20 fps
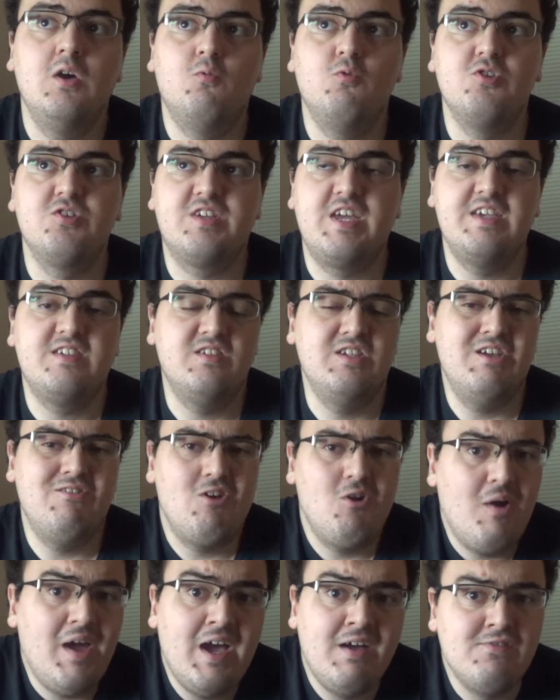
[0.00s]
Worst case
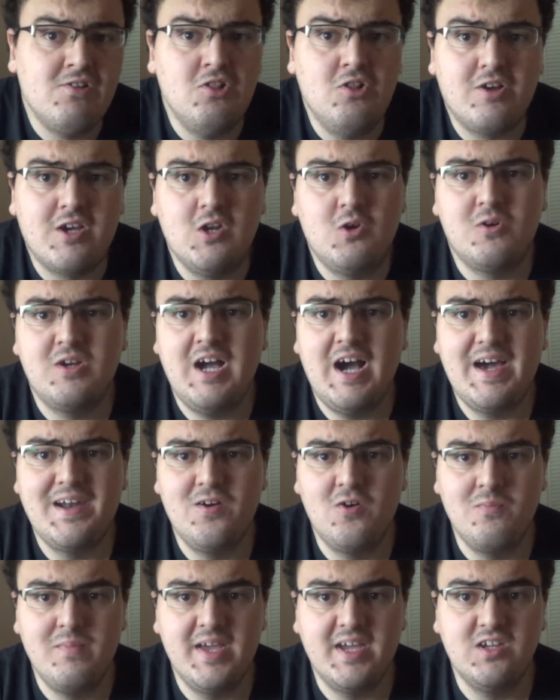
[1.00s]
scenario, I have to look at
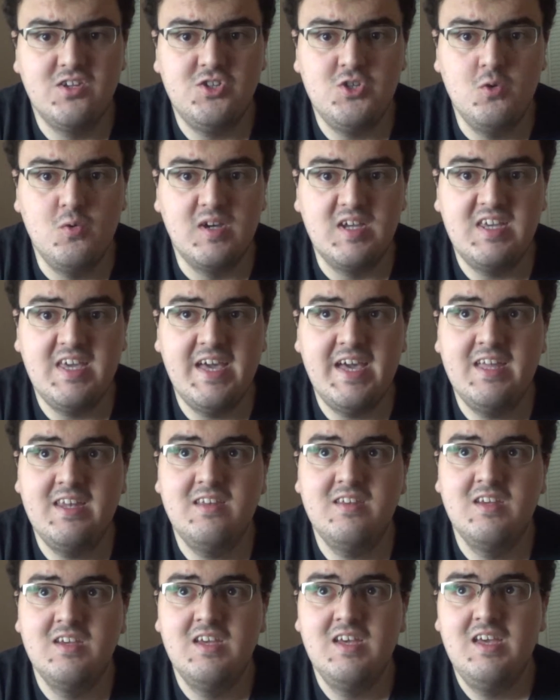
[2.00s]
Okada Omega 2
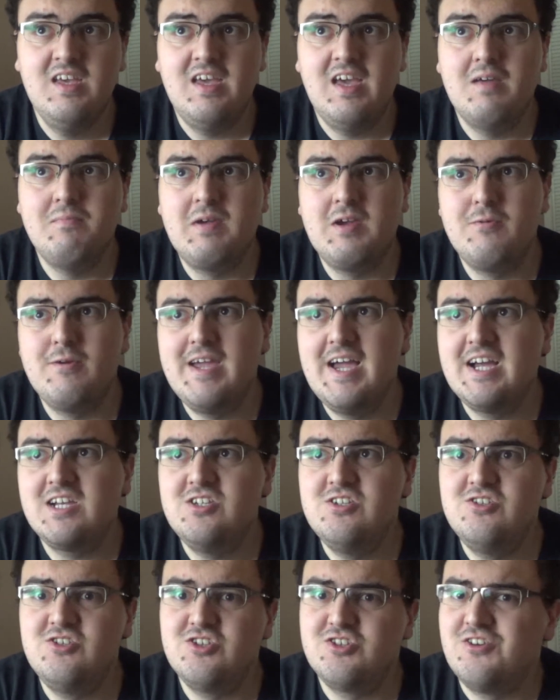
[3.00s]
again, and my
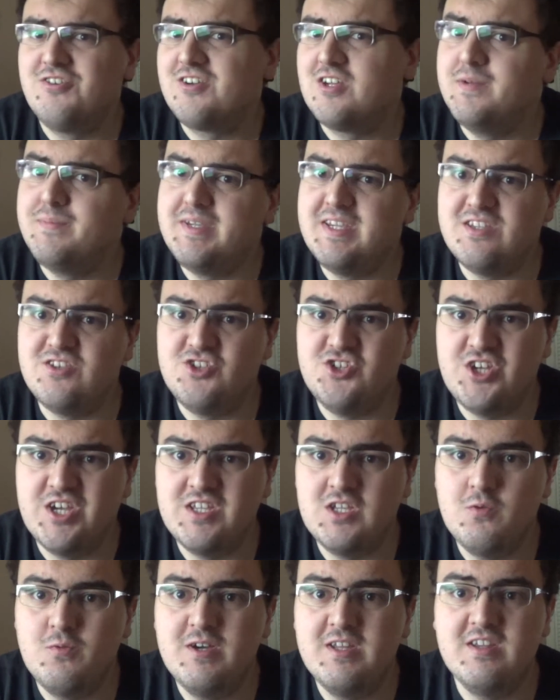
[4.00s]
reactions just aren't going to be as
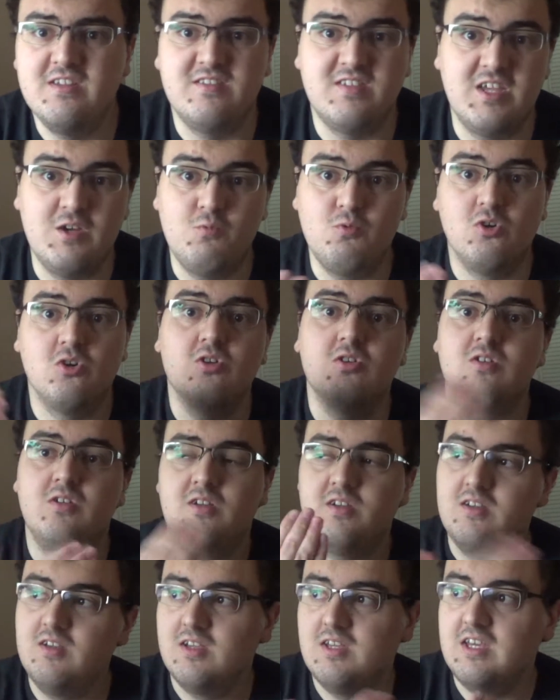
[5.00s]
genuine as they were
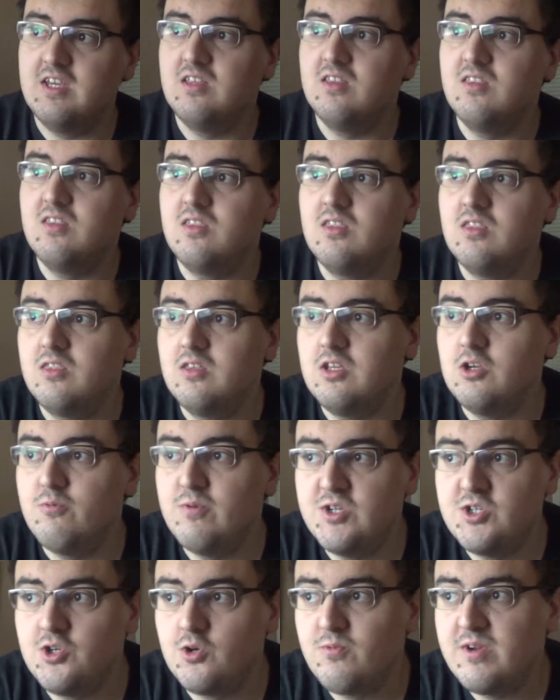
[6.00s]
in the
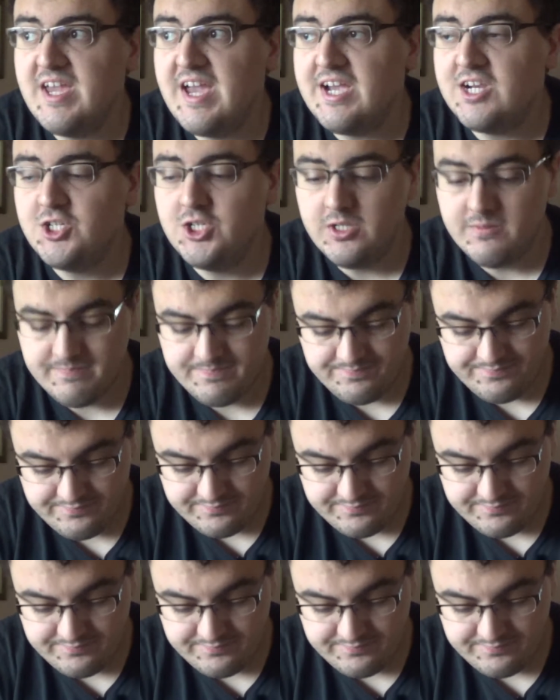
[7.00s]
original reaction.